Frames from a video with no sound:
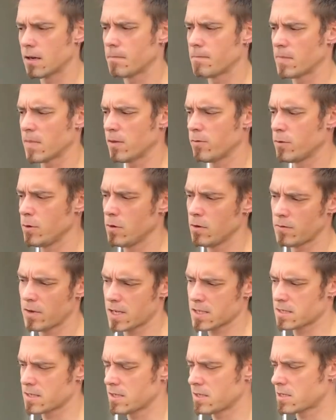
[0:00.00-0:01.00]
If you
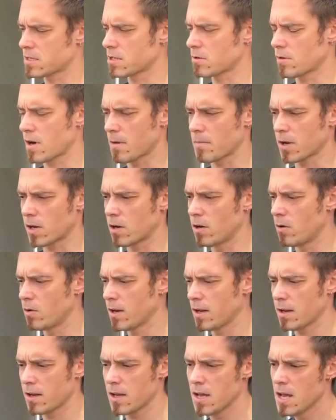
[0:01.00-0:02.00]
invest in a ceramic
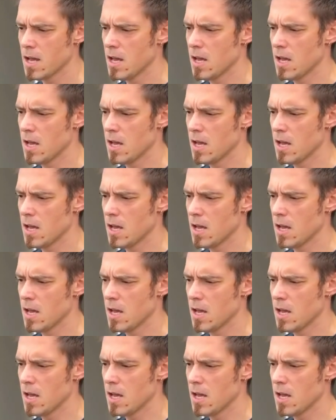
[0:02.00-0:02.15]
coating,